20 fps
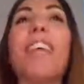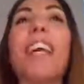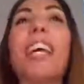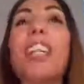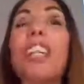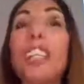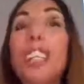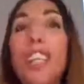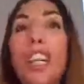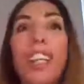
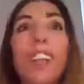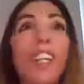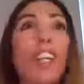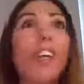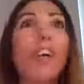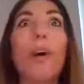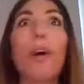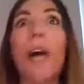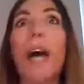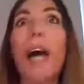
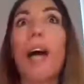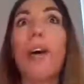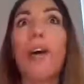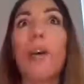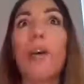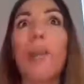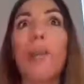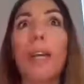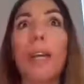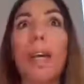Shading
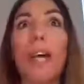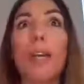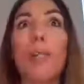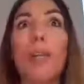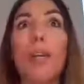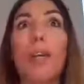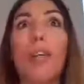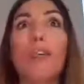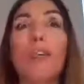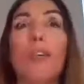ombre
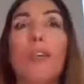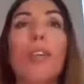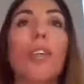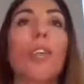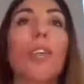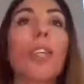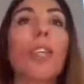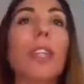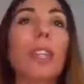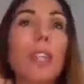eyebrow for
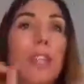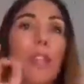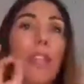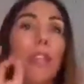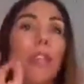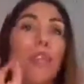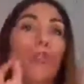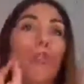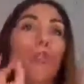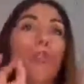an oily
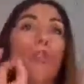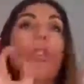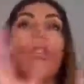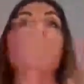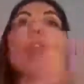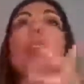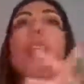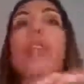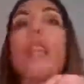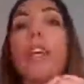skin,
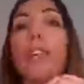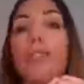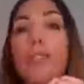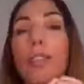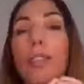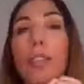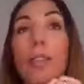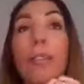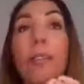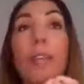
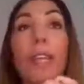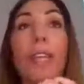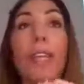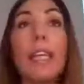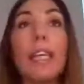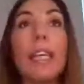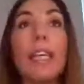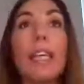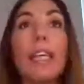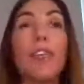lovely.
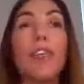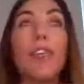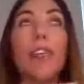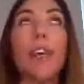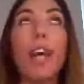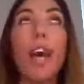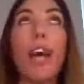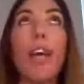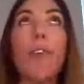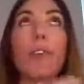If
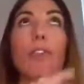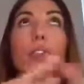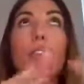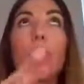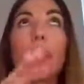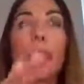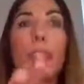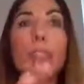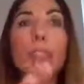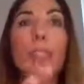you have a
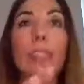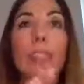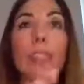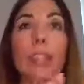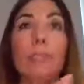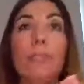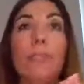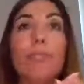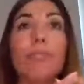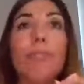dry
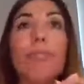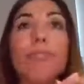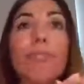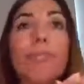skin,